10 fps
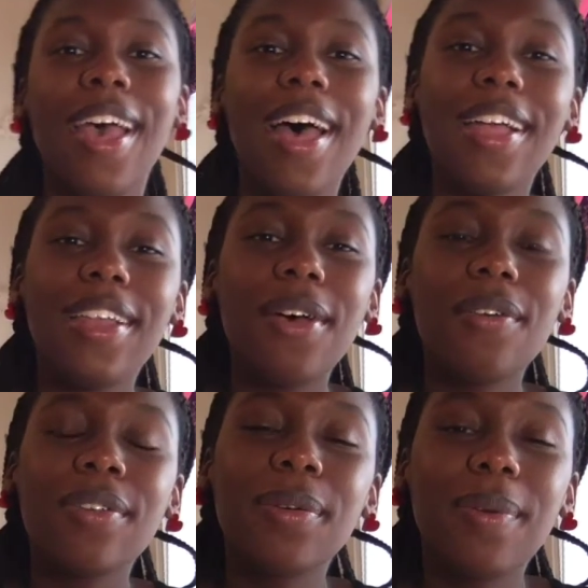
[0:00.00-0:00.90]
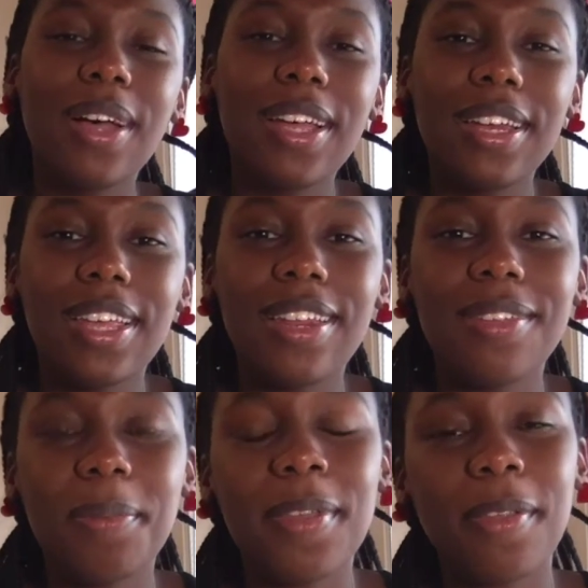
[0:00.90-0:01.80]
Hello everyone, it
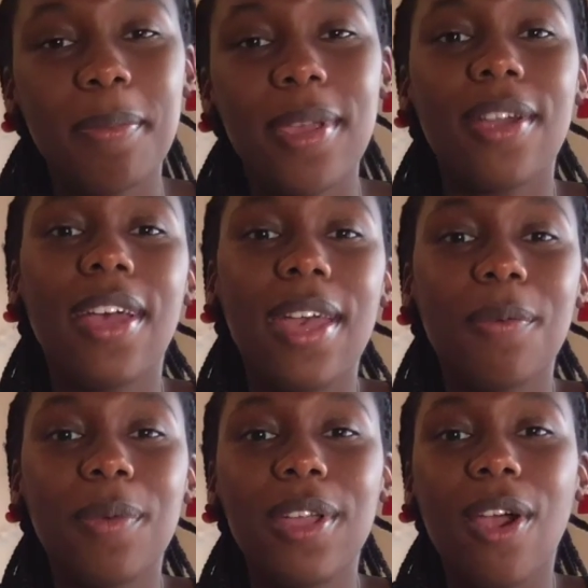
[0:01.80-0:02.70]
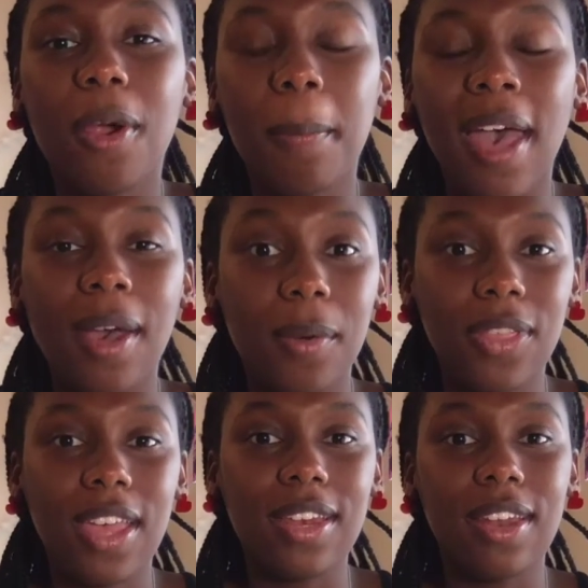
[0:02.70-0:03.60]
is Miss Amira and we are back with
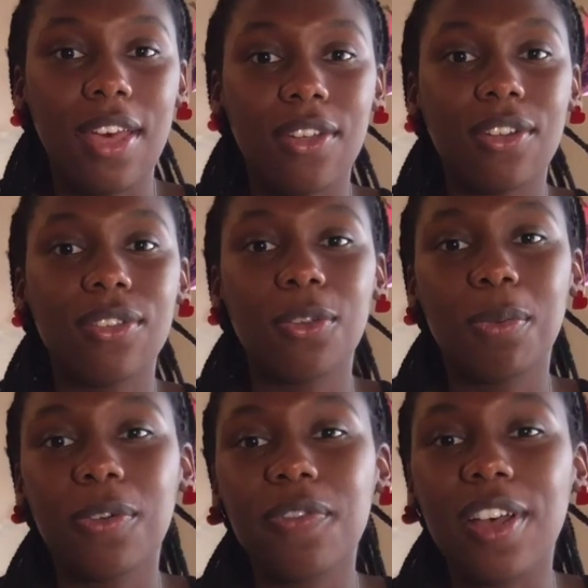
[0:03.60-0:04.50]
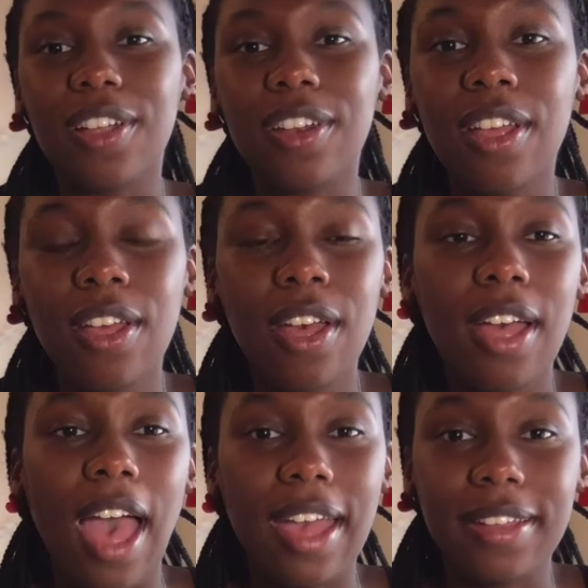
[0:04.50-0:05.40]
another super fun
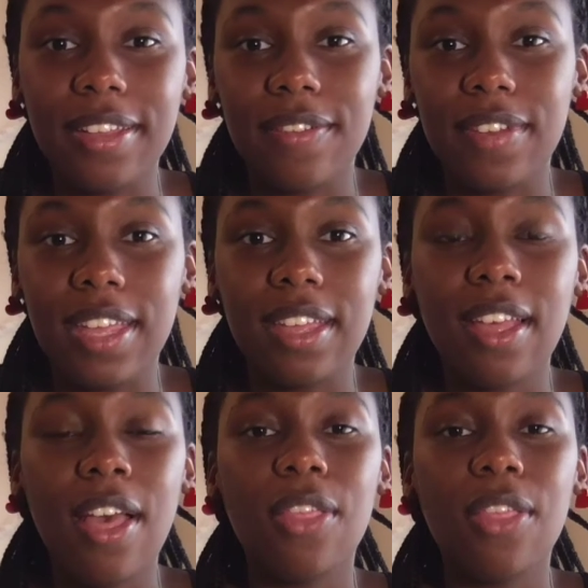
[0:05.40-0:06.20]
activity.